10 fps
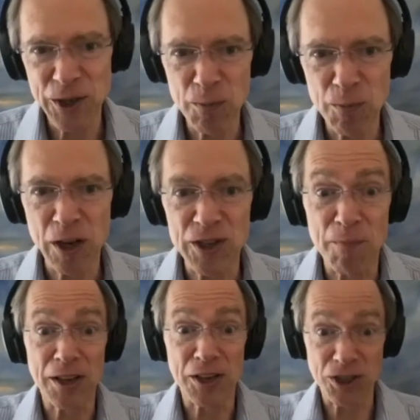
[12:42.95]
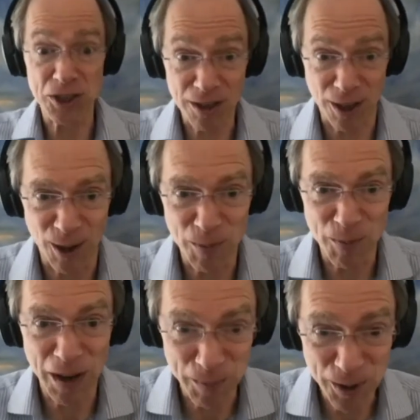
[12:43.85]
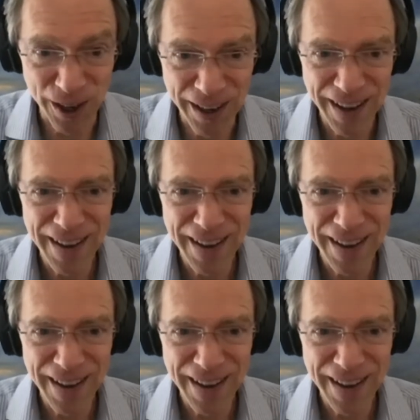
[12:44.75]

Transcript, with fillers: should because i'm being sucked along by the book